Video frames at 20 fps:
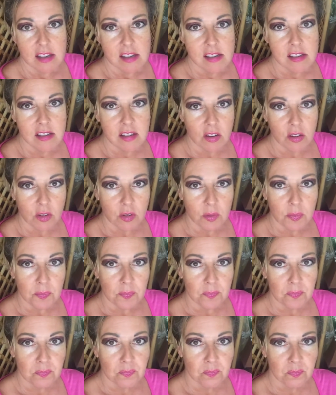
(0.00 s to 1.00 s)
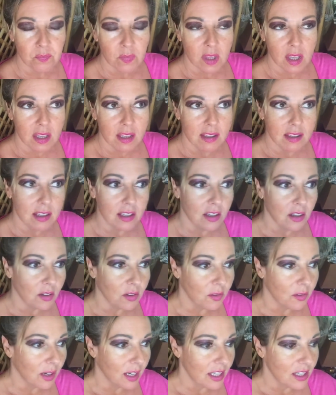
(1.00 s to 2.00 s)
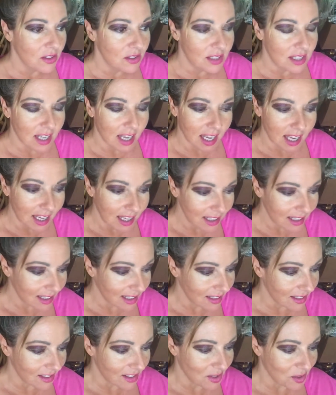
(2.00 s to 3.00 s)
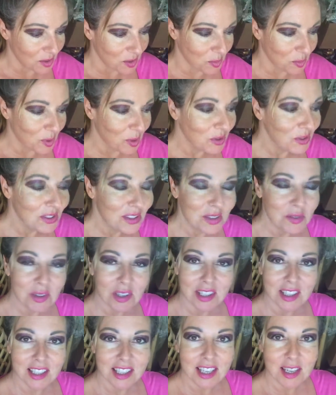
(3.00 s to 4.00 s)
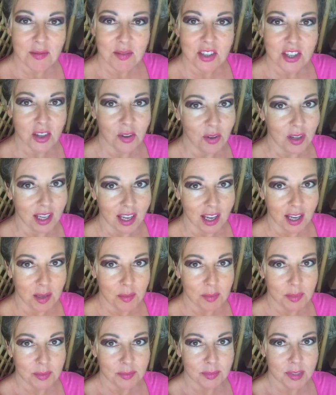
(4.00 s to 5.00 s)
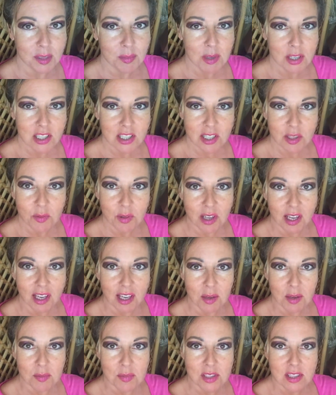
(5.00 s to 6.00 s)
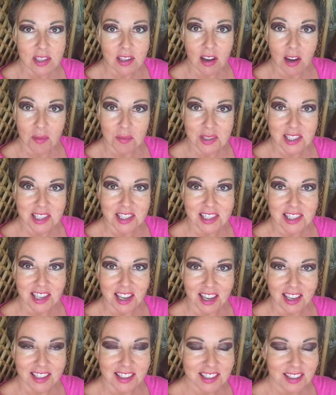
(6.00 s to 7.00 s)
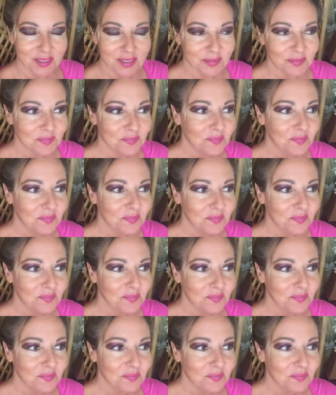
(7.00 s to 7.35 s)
So, I used to hate those wounds that would keep showing up, especially when it comes to the opposite sex.